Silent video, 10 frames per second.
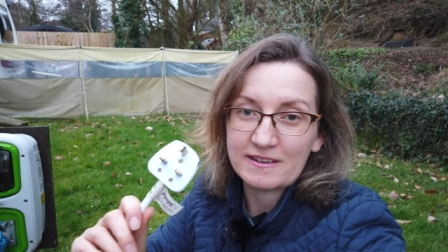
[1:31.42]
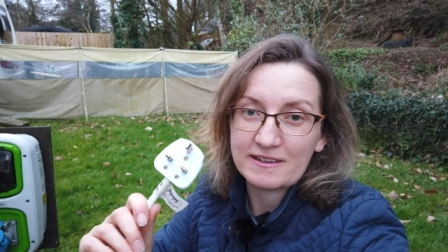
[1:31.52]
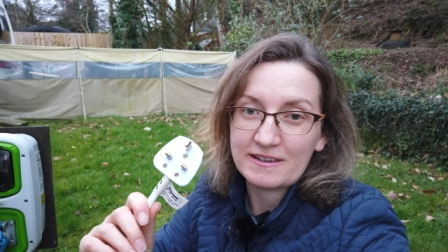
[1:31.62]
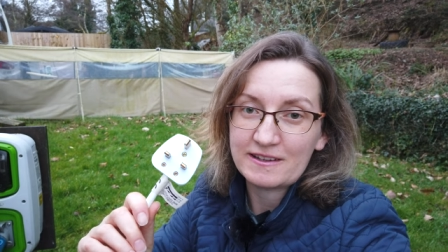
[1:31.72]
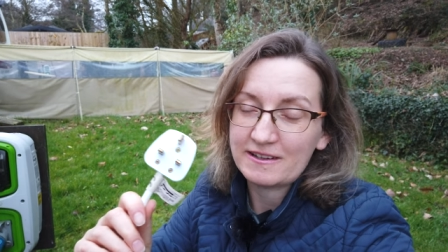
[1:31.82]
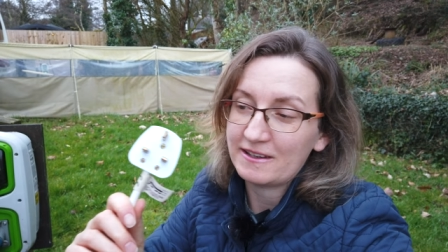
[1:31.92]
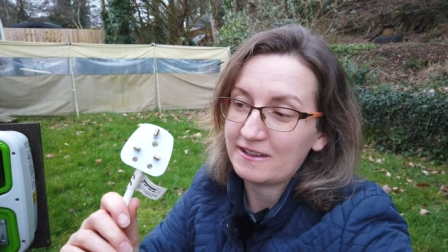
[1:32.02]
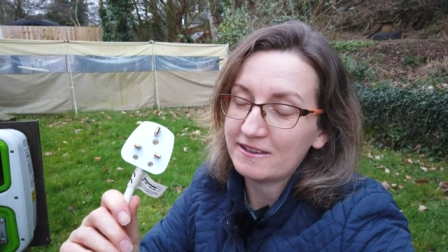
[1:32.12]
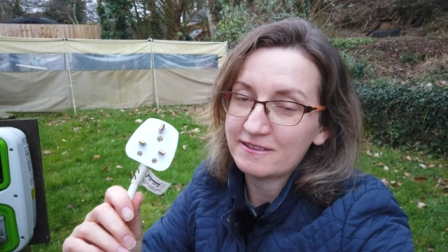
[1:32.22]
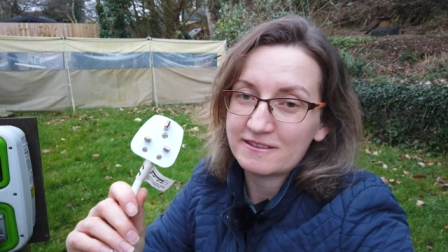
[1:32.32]
uh,
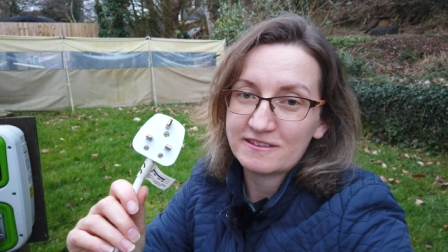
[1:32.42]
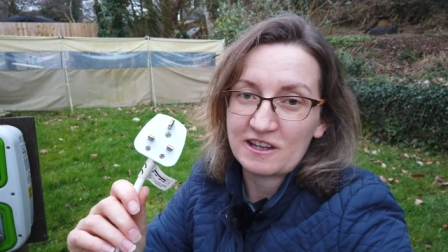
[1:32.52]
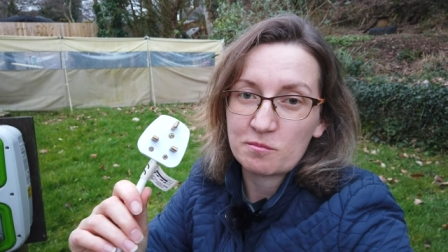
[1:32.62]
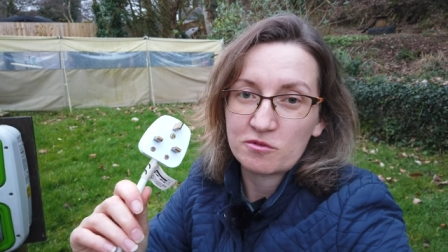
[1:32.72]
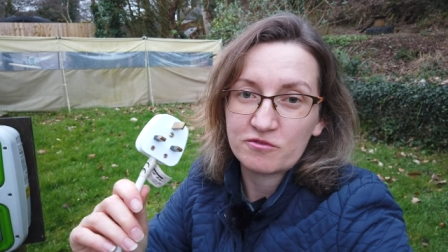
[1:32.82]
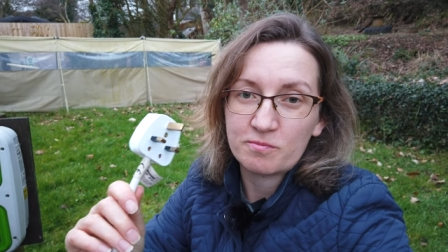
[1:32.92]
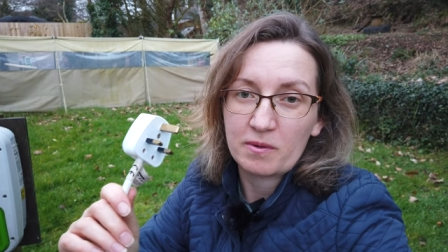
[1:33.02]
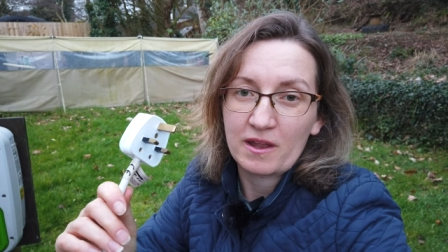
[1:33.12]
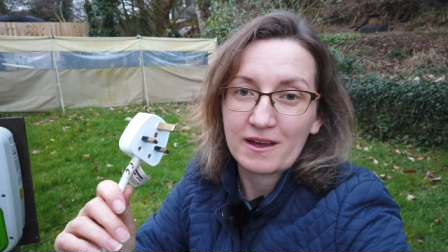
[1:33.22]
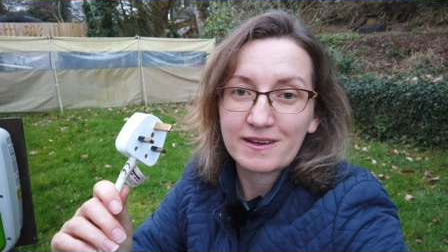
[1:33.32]
lead, this type of
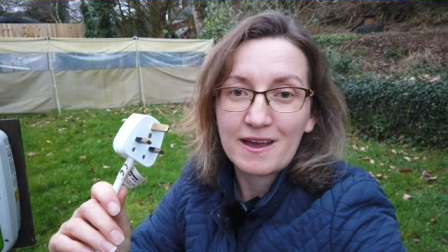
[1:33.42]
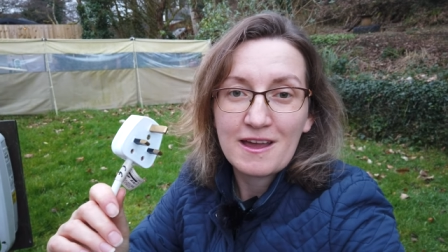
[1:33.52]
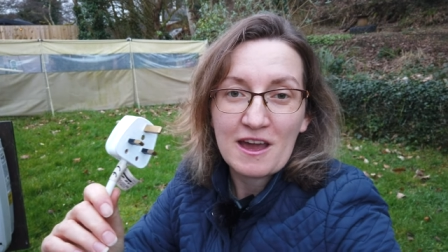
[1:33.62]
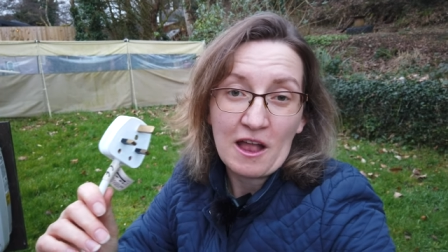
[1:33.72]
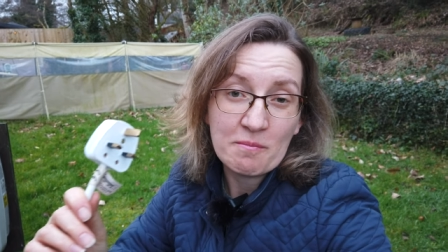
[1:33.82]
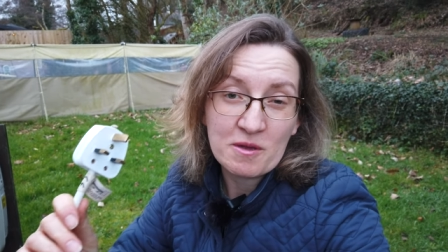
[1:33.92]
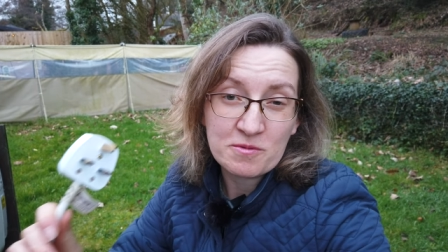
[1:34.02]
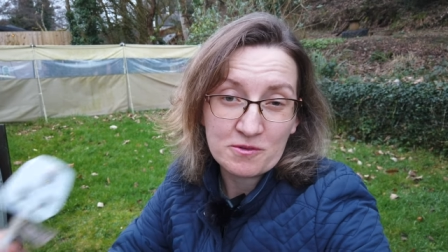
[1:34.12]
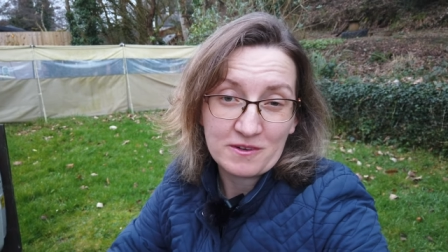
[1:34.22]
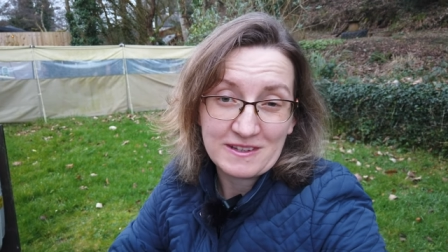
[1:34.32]
plug, and
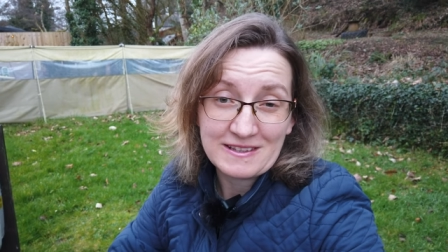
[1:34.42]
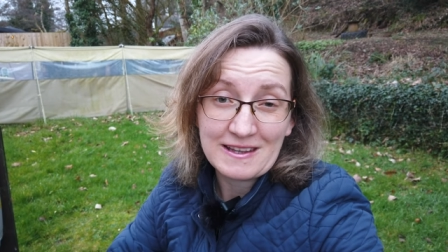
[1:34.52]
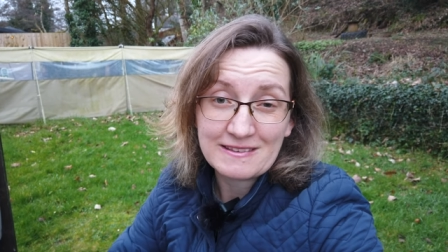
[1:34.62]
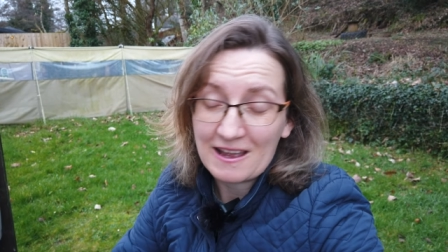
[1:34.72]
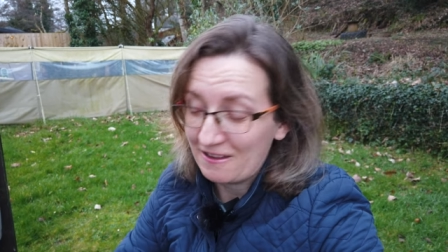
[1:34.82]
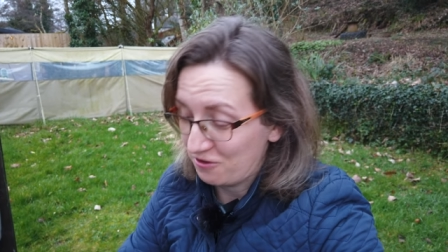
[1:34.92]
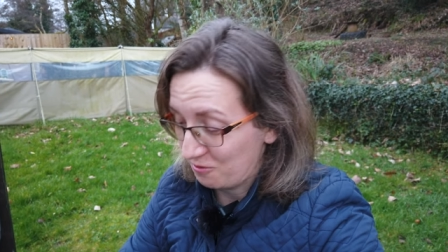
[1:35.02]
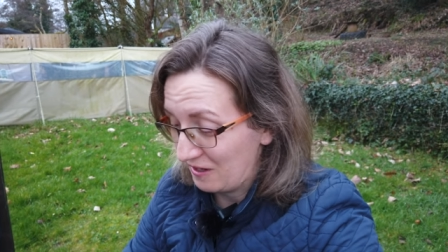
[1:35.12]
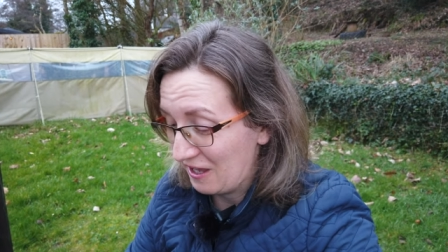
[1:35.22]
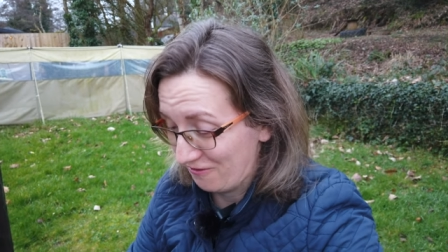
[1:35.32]
maybe you're in a tent,
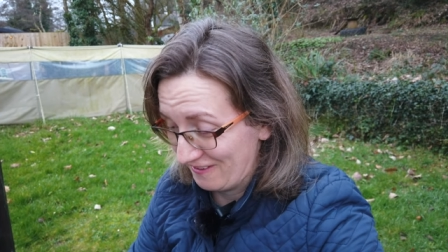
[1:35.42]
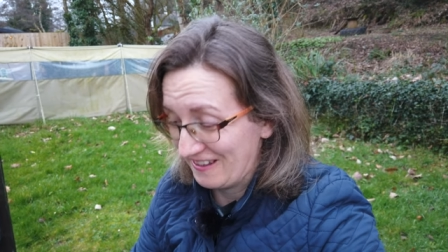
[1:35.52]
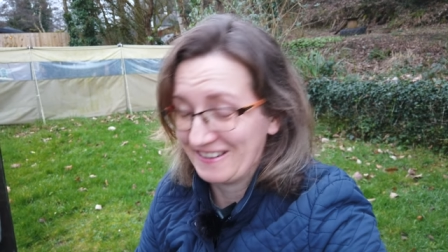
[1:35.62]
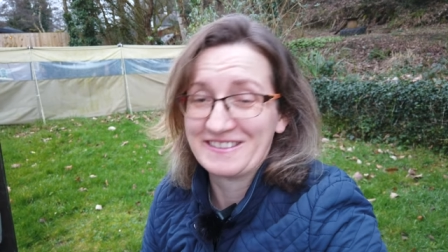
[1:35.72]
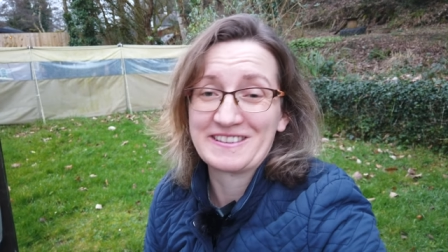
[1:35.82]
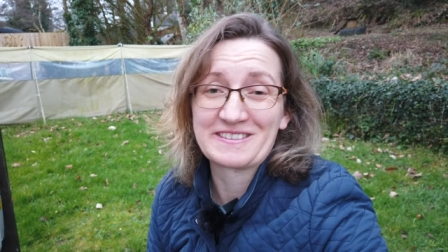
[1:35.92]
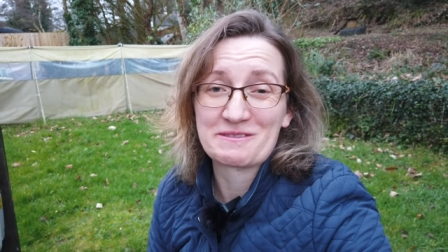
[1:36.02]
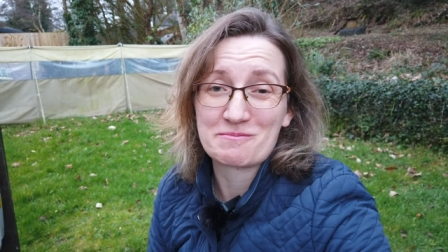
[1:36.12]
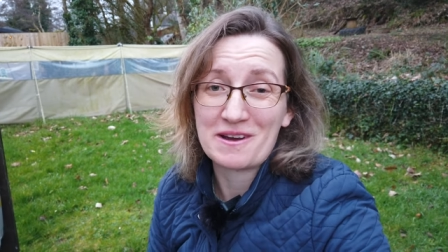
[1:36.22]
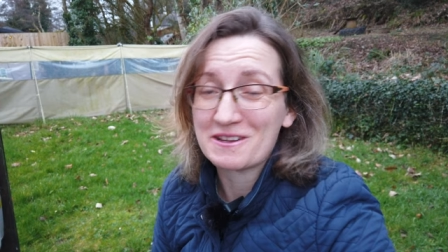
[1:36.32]
you will have a nasty
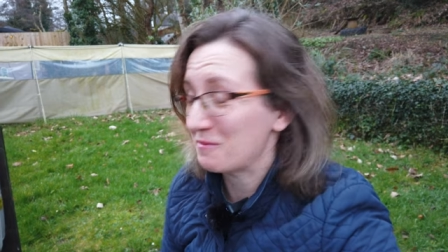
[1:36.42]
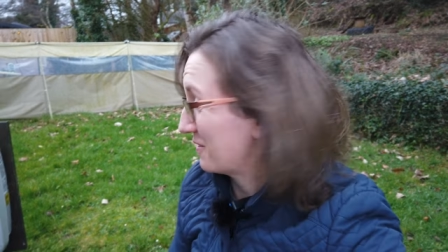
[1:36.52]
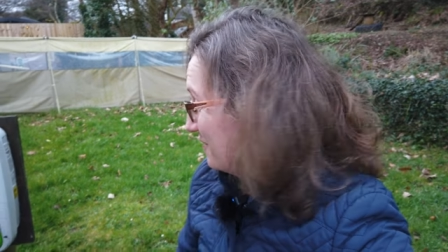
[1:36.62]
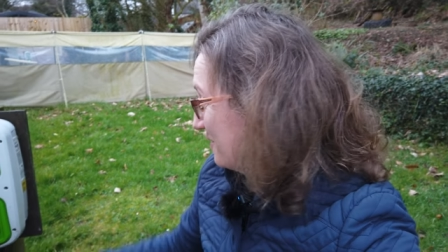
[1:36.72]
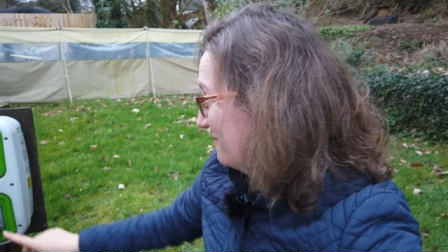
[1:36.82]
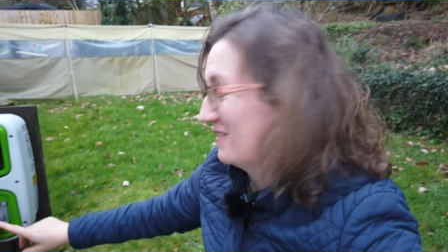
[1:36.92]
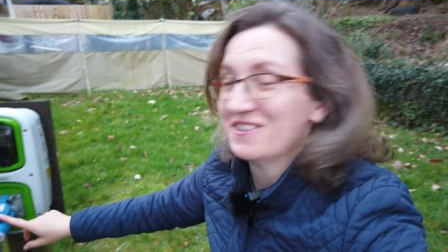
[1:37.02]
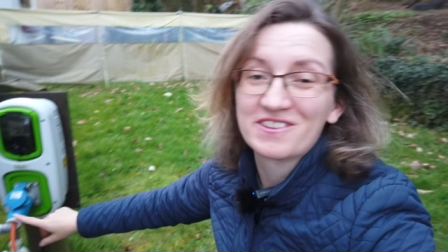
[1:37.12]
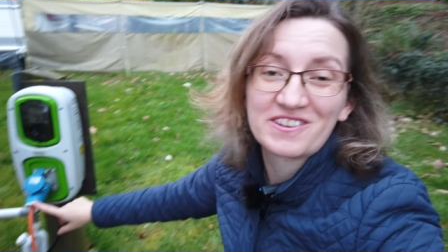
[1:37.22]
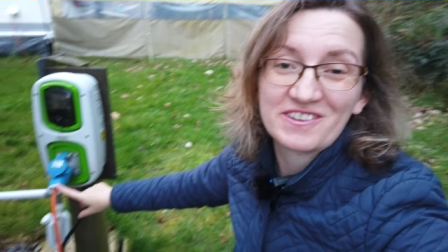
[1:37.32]
surprise because you will
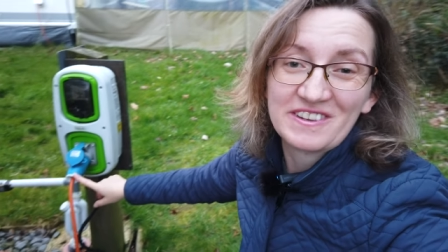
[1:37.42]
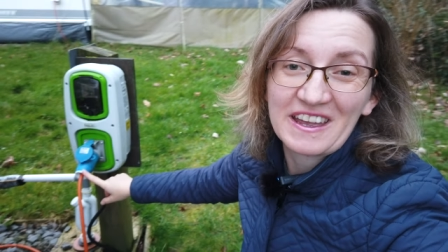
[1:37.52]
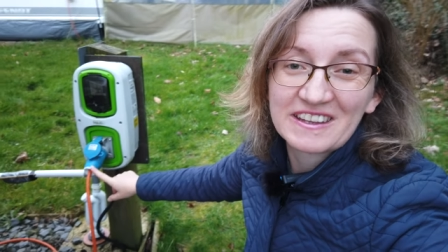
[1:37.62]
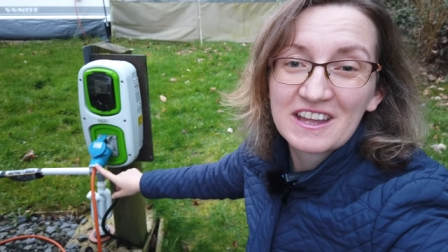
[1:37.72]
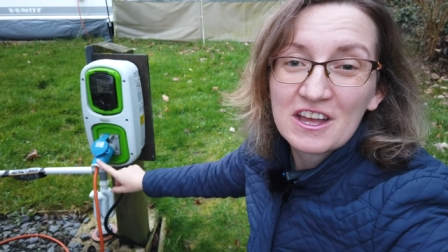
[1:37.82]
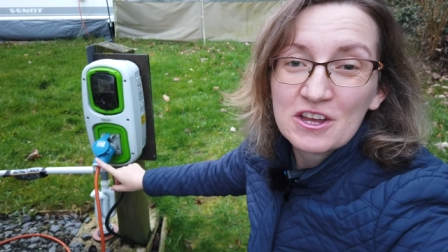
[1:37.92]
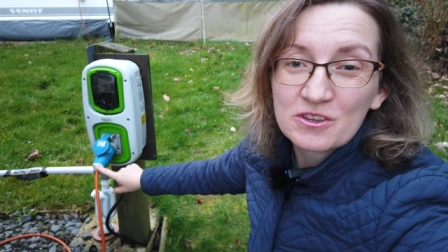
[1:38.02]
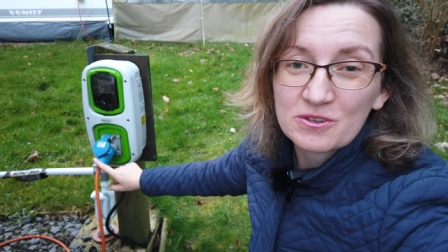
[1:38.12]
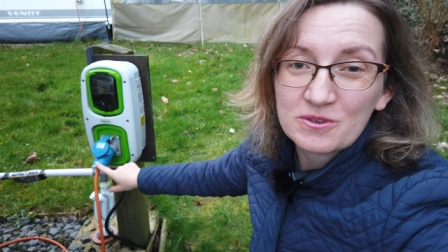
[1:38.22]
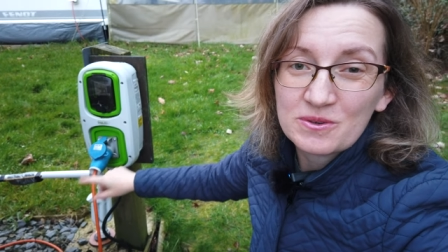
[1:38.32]
not connect
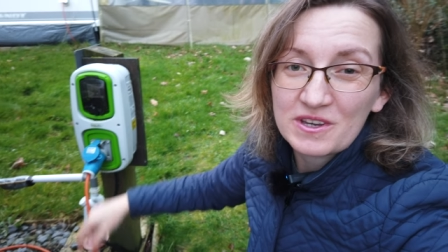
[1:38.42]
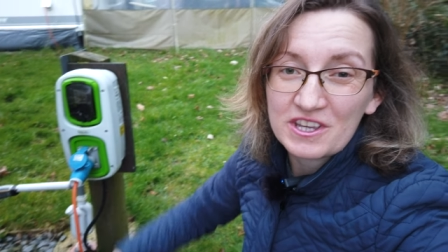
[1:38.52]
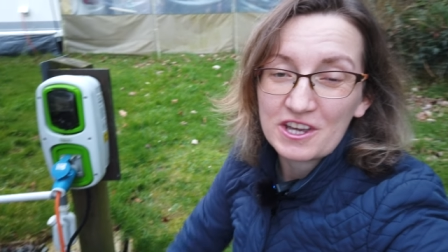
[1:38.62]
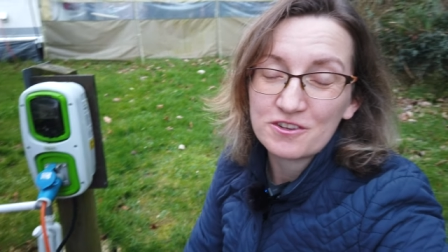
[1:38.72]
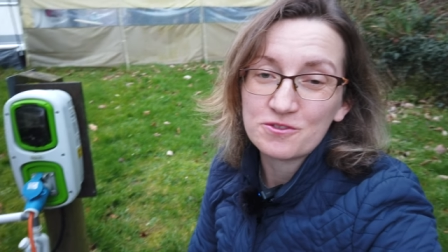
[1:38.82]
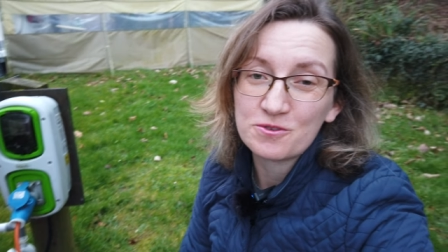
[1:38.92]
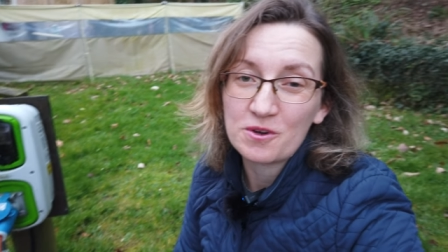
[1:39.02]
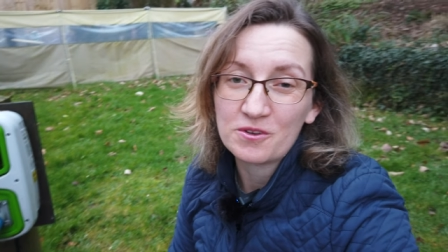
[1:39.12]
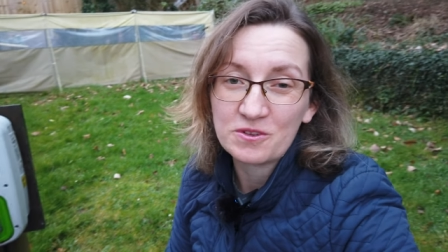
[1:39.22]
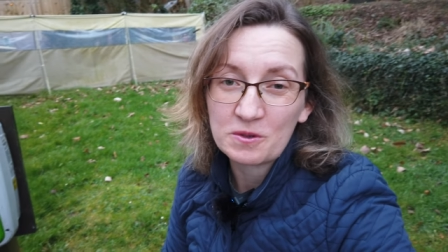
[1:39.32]
to E H U
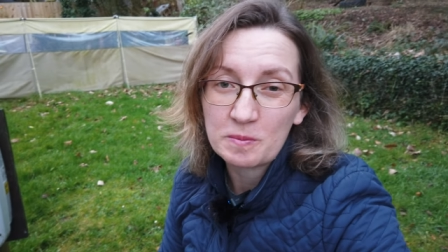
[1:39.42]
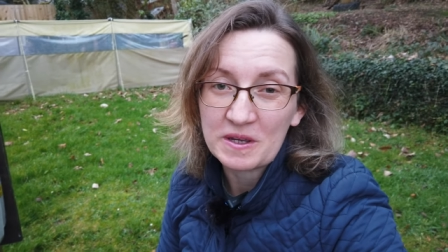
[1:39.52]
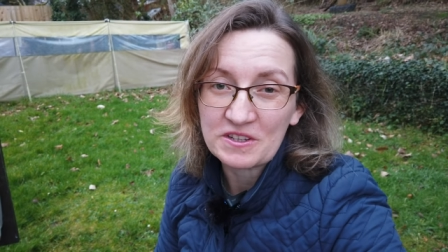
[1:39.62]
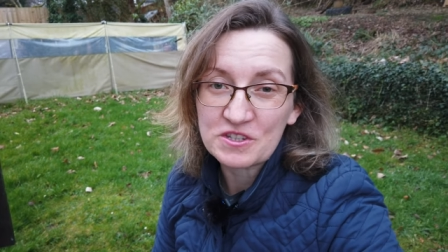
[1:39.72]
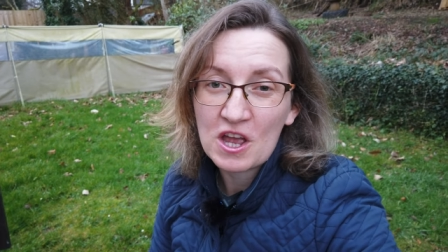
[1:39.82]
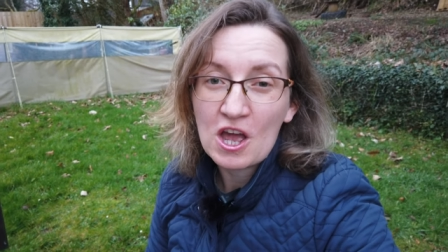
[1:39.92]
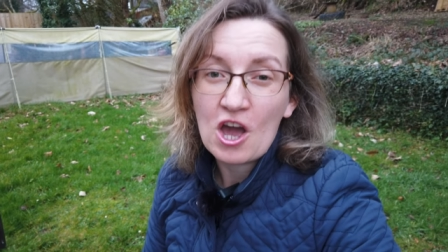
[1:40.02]
on your pitch.